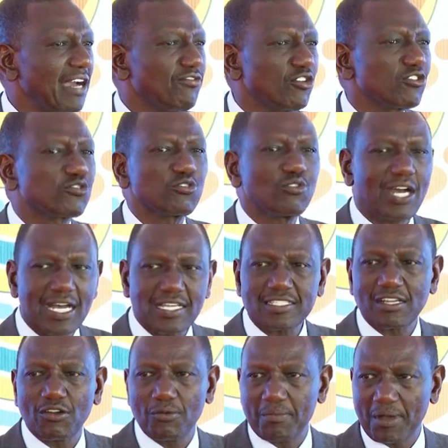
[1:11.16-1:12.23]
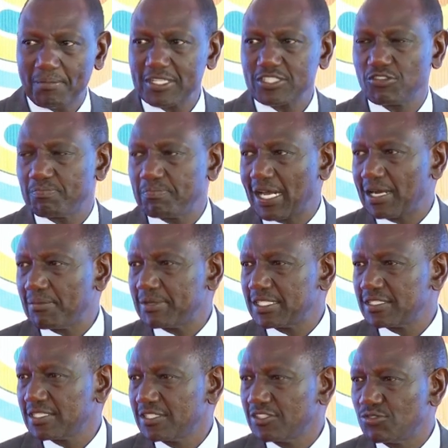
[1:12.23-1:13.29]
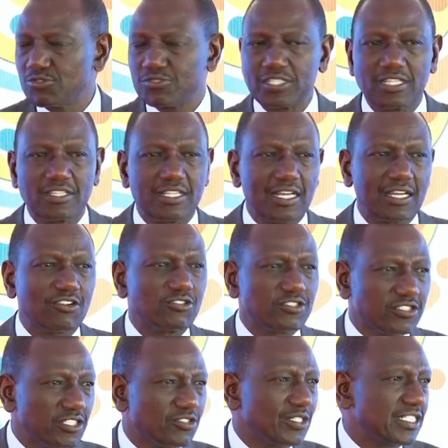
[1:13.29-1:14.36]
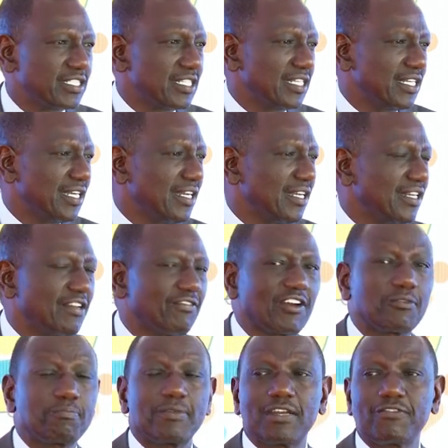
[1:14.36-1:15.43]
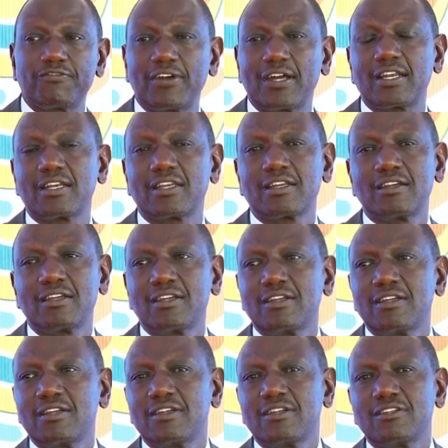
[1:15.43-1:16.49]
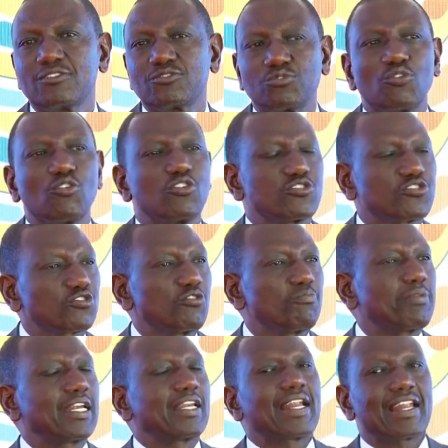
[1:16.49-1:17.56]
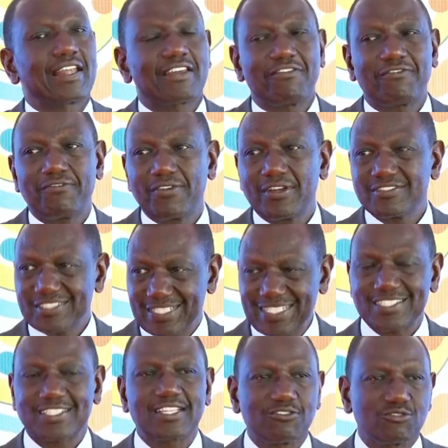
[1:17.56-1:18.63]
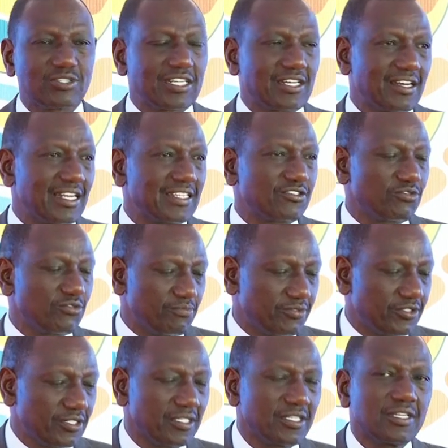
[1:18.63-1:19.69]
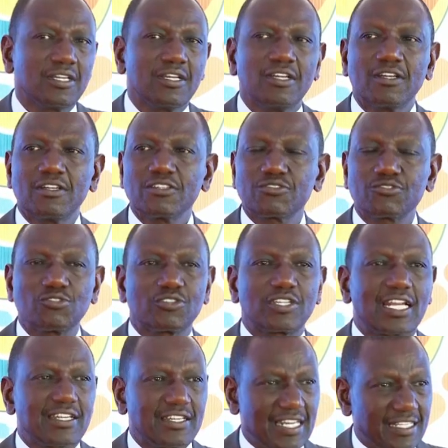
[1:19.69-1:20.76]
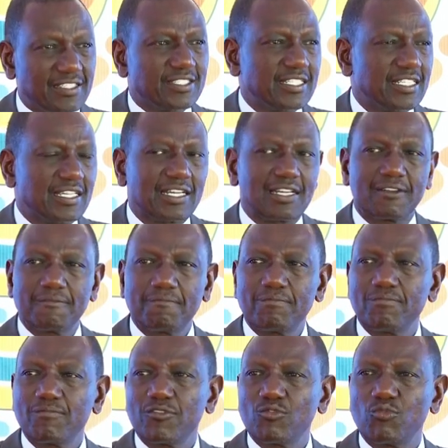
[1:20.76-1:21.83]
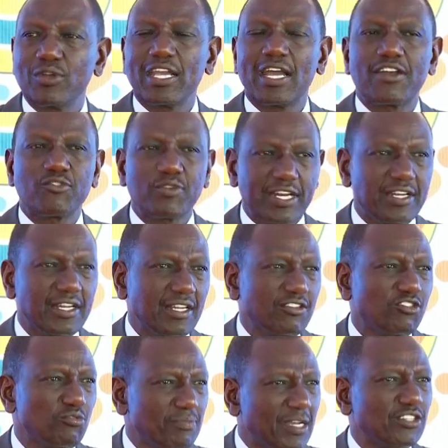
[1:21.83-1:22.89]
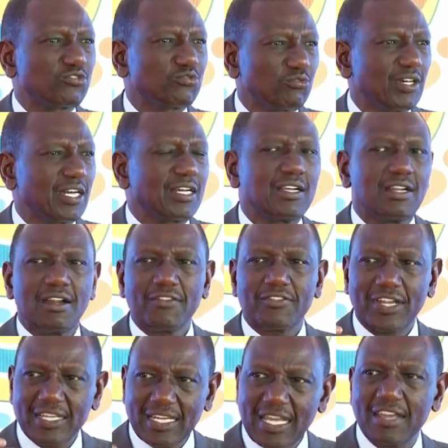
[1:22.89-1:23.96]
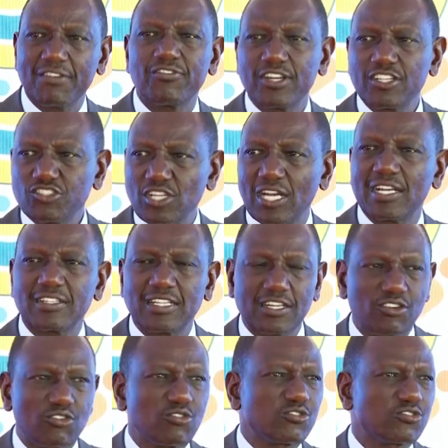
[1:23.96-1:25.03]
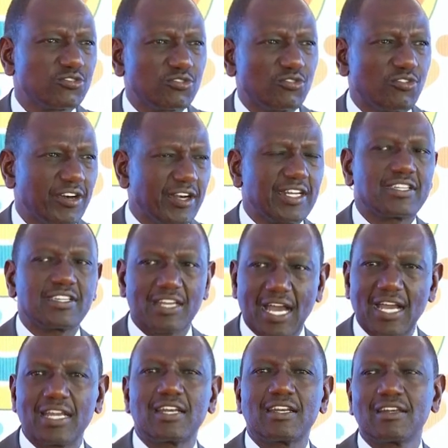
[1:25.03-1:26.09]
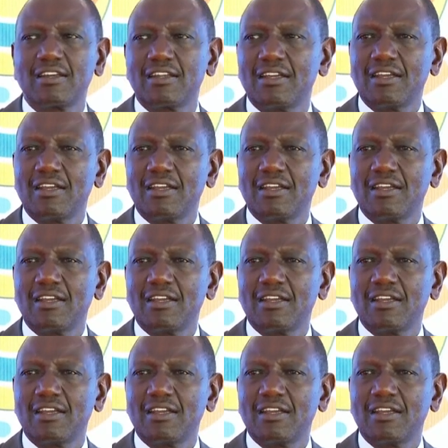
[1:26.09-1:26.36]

I've also asked our members of parliament, using their constituency development fund, to also build another 6,000 classrooms so that next year we are ready to make sure that every child that grows to grade 9